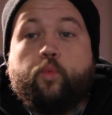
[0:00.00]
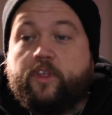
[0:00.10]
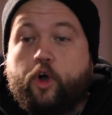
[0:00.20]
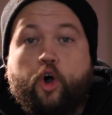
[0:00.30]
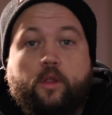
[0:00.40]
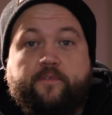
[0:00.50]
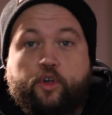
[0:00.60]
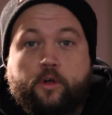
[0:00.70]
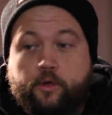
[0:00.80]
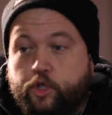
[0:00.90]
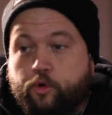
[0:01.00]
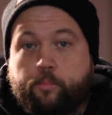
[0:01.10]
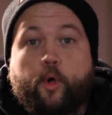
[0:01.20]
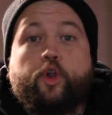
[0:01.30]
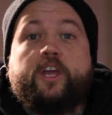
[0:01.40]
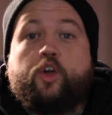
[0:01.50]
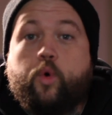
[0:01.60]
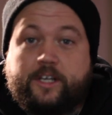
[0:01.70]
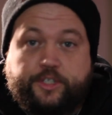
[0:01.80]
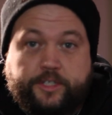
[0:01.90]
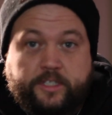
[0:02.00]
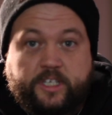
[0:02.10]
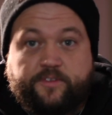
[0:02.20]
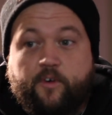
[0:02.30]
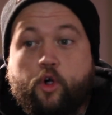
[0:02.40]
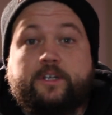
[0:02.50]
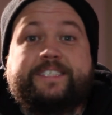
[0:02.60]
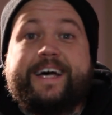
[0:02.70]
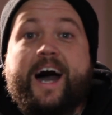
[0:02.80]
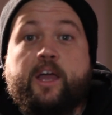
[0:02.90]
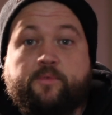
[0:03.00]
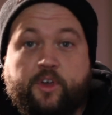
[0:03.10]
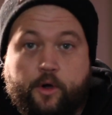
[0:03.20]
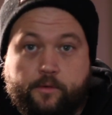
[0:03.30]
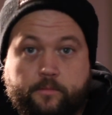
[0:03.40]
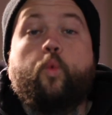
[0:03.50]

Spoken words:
with all of your burning questions as far as times go.